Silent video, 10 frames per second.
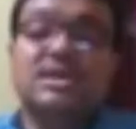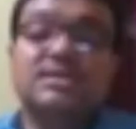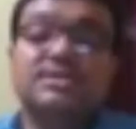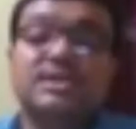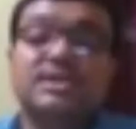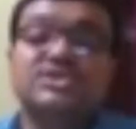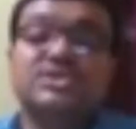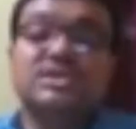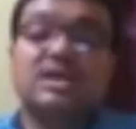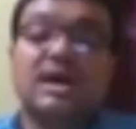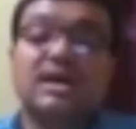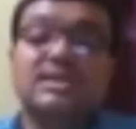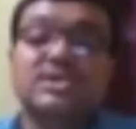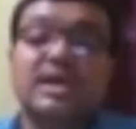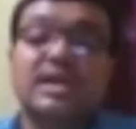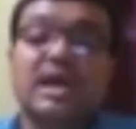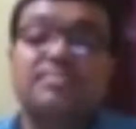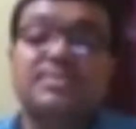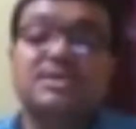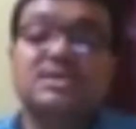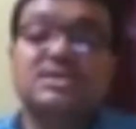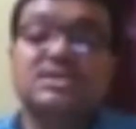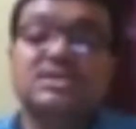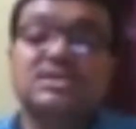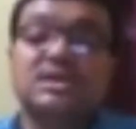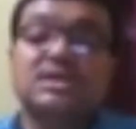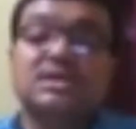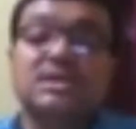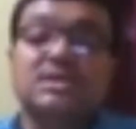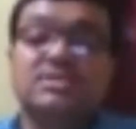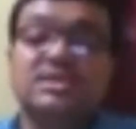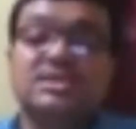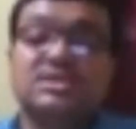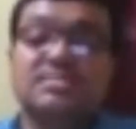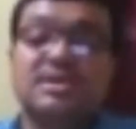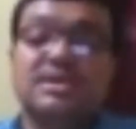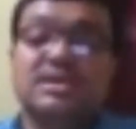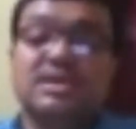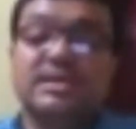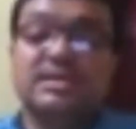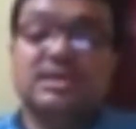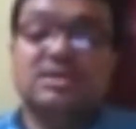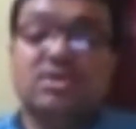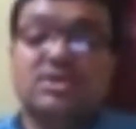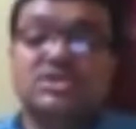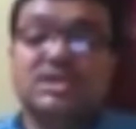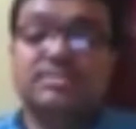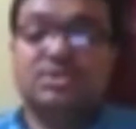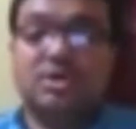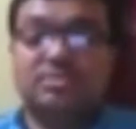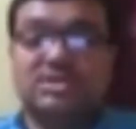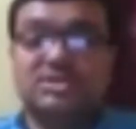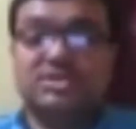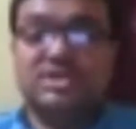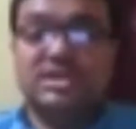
religion cults and appears in the New Testament in the concept of the Trinity.